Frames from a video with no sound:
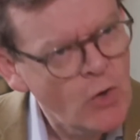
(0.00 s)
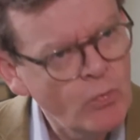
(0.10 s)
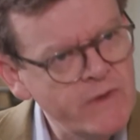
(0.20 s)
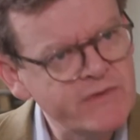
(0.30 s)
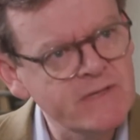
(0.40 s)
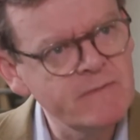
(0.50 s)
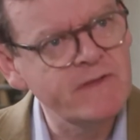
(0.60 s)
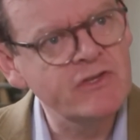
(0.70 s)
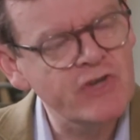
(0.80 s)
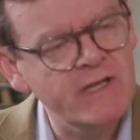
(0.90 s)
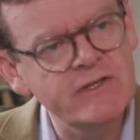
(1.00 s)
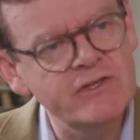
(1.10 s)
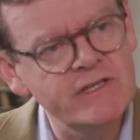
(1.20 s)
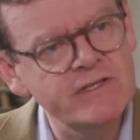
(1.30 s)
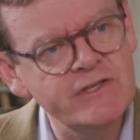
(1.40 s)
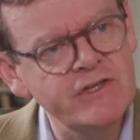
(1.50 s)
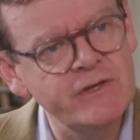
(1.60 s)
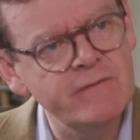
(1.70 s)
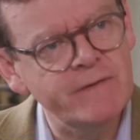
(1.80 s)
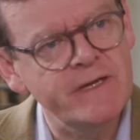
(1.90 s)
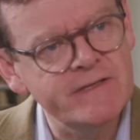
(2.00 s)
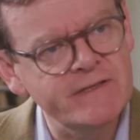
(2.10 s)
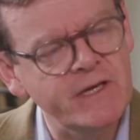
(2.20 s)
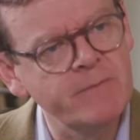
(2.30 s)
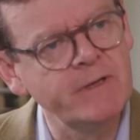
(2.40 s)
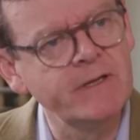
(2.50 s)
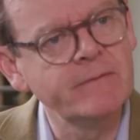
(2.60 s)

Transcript: with some of the challenges you face as a company?